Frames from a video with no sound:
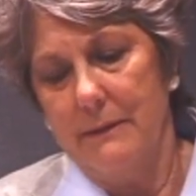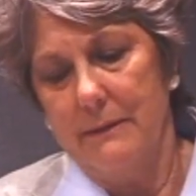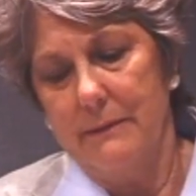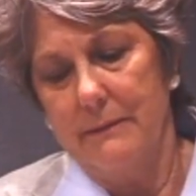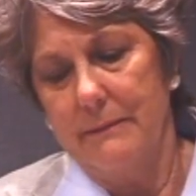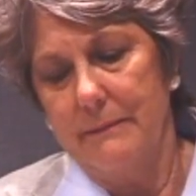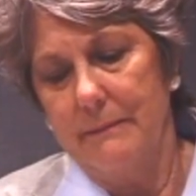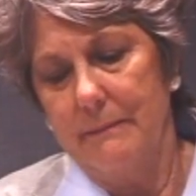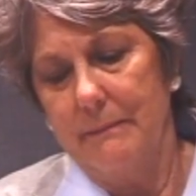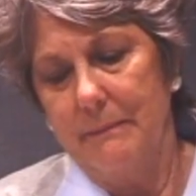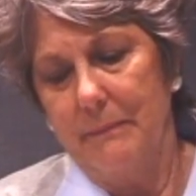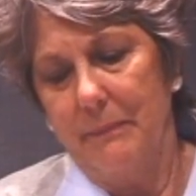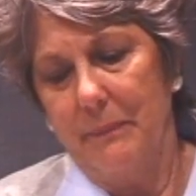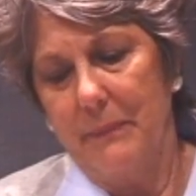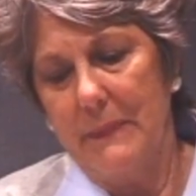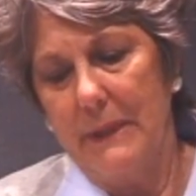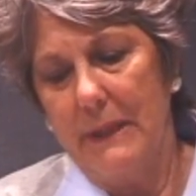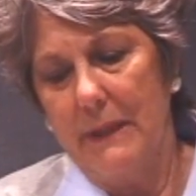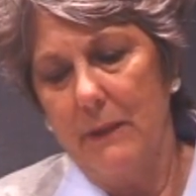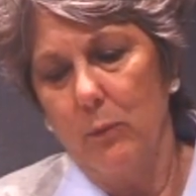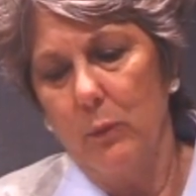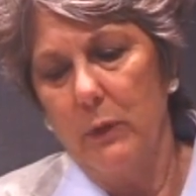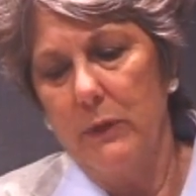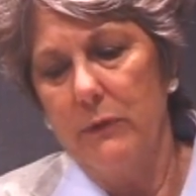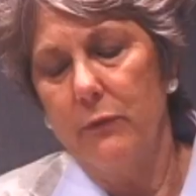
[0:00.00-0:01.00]
Uh,
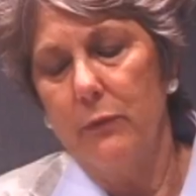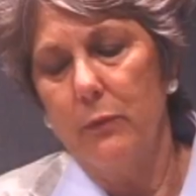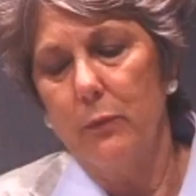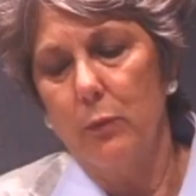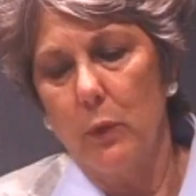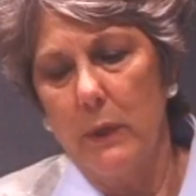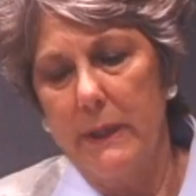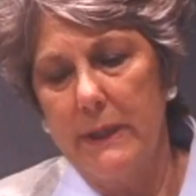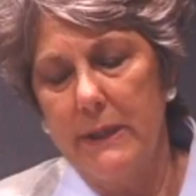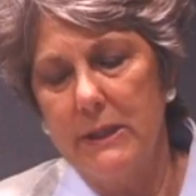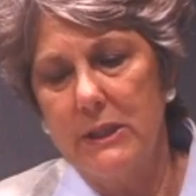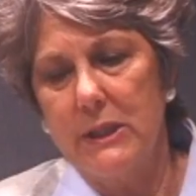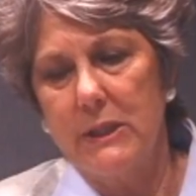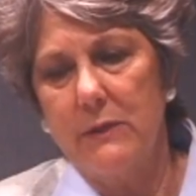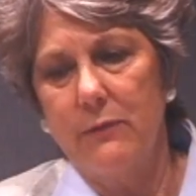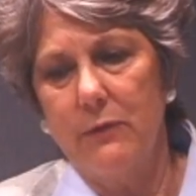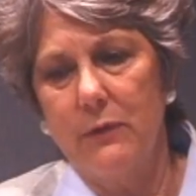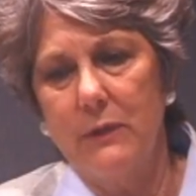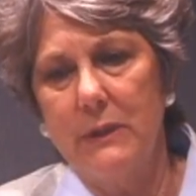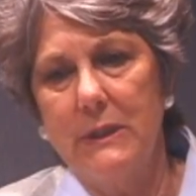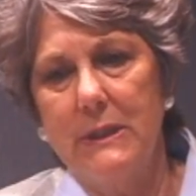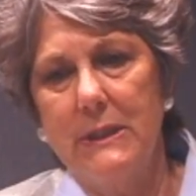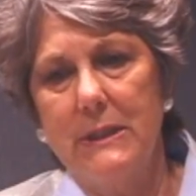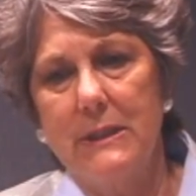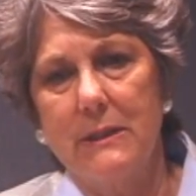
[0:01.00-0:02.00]
and we've raised
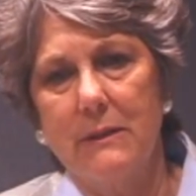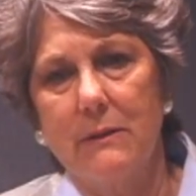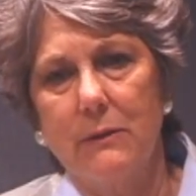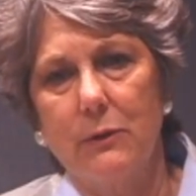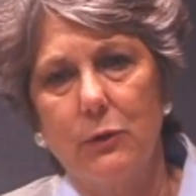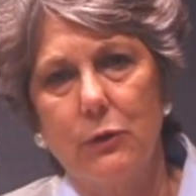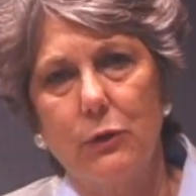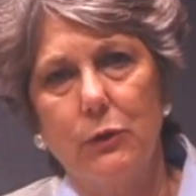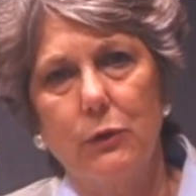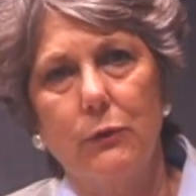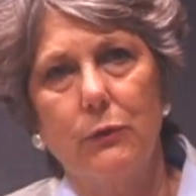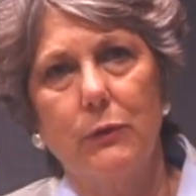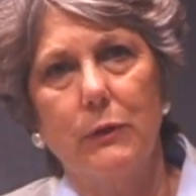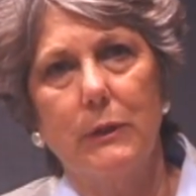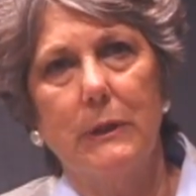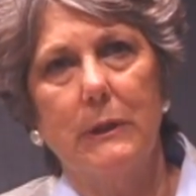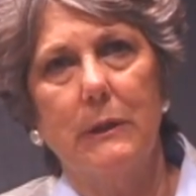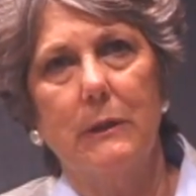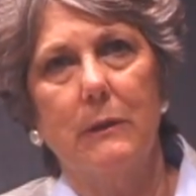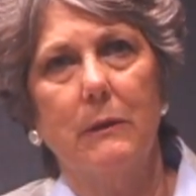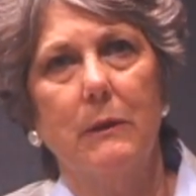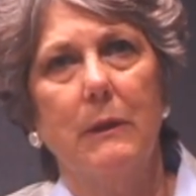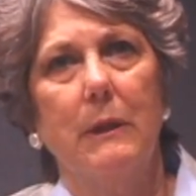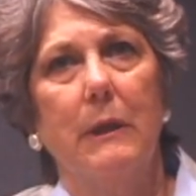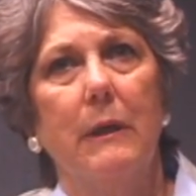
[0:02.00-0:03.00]
fees in the
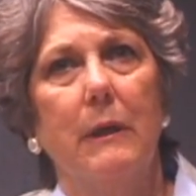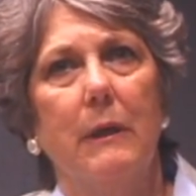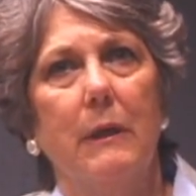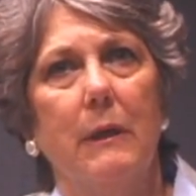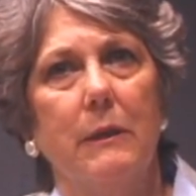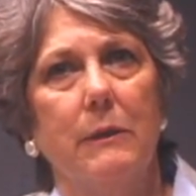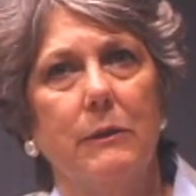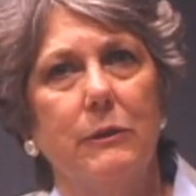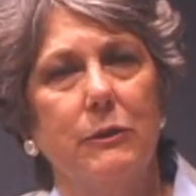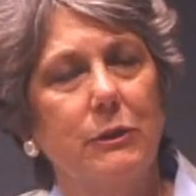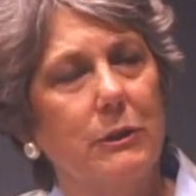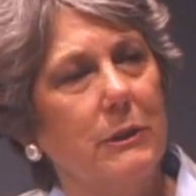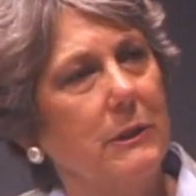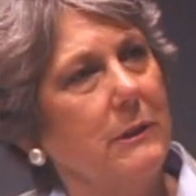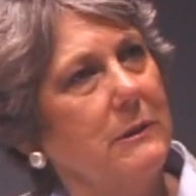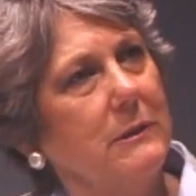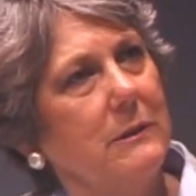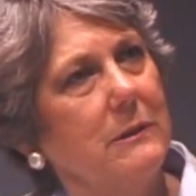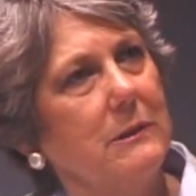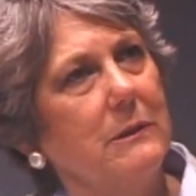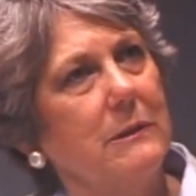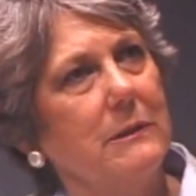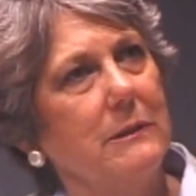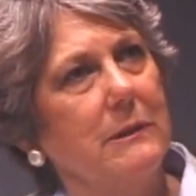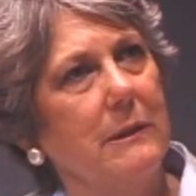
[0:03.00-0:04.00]
juvenile
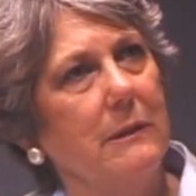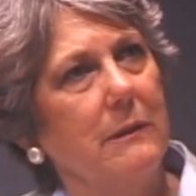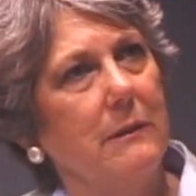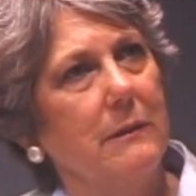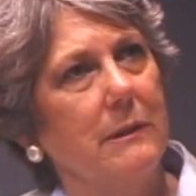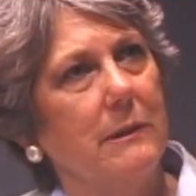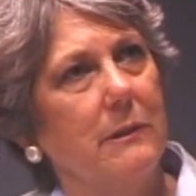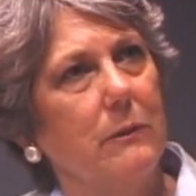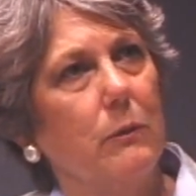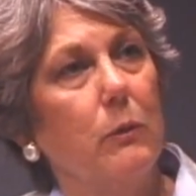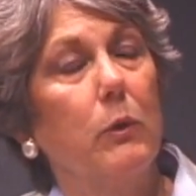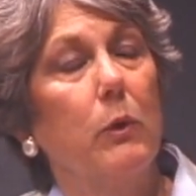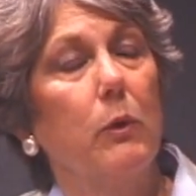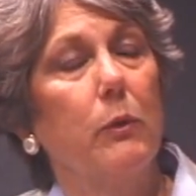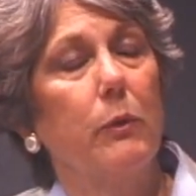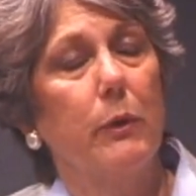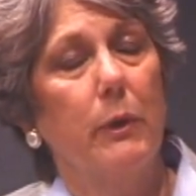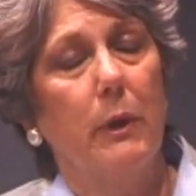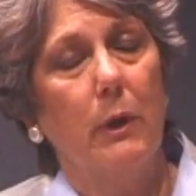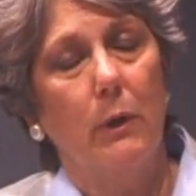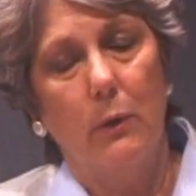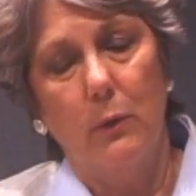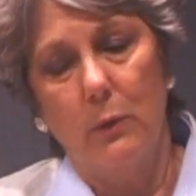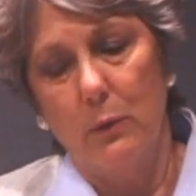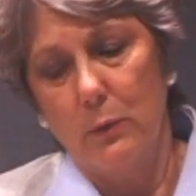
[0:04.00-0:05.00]
justice area or
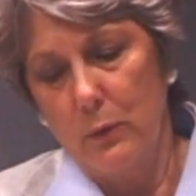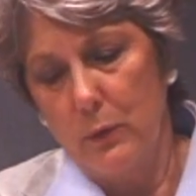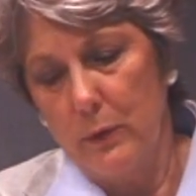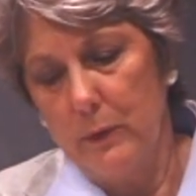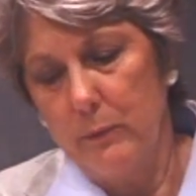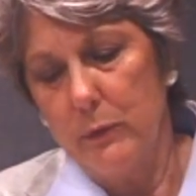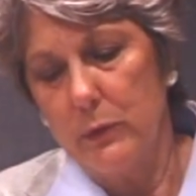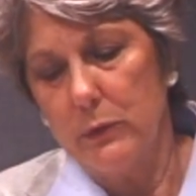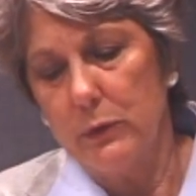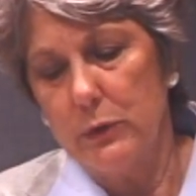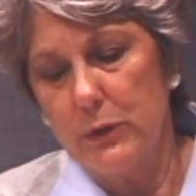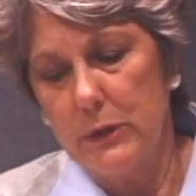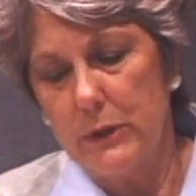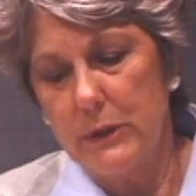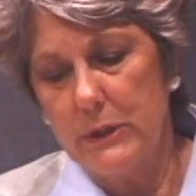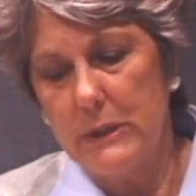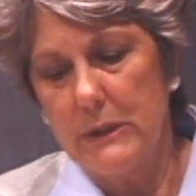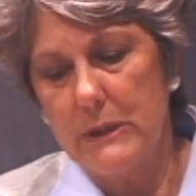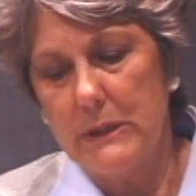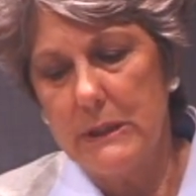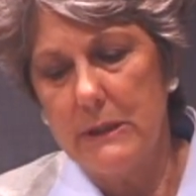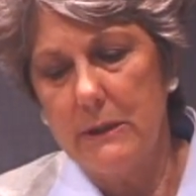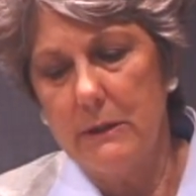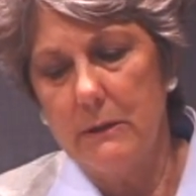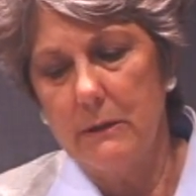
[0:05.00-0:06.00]
the whole criminal
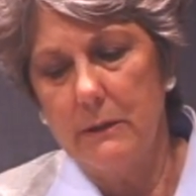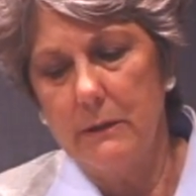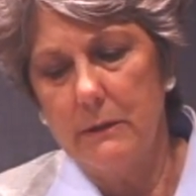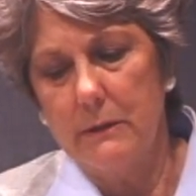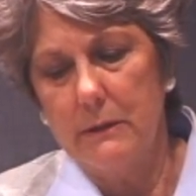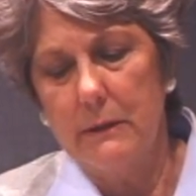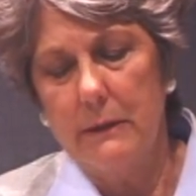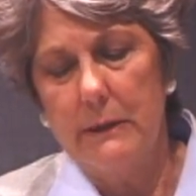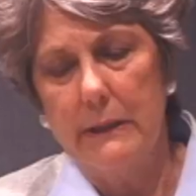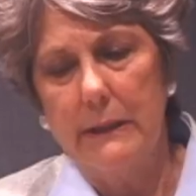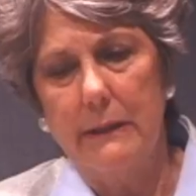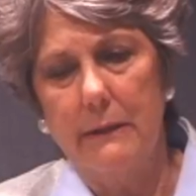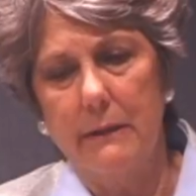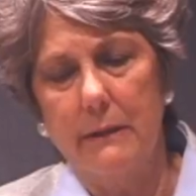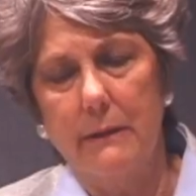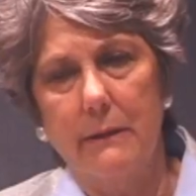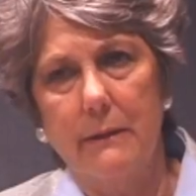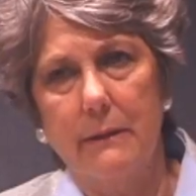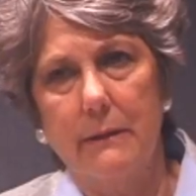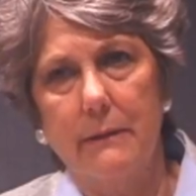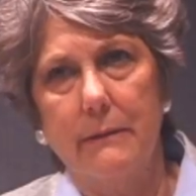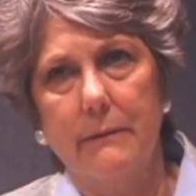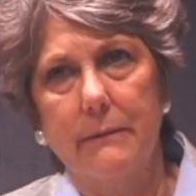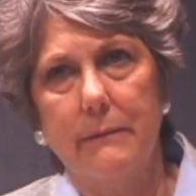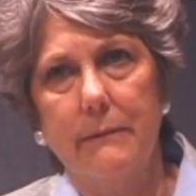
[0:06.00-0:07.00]
justice area,
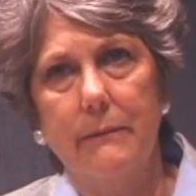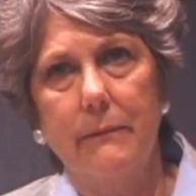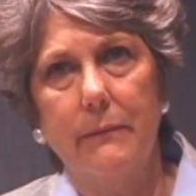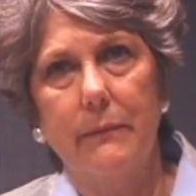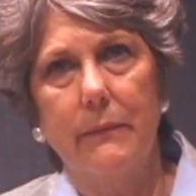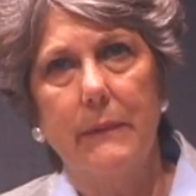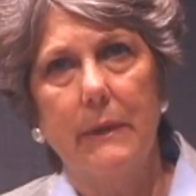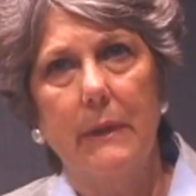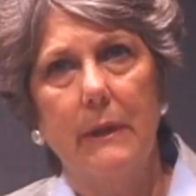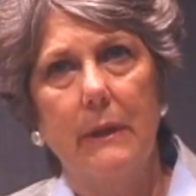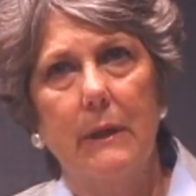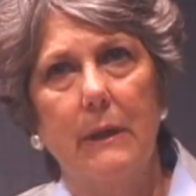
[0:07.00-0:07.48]
and uh,